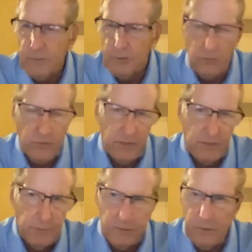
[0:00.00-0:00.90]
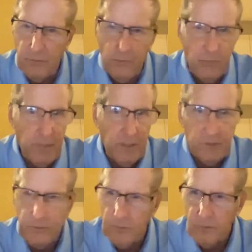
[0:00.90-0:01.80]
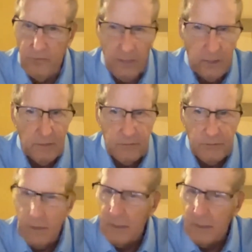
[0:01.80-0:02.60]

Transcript: the transmission of information to the vagus,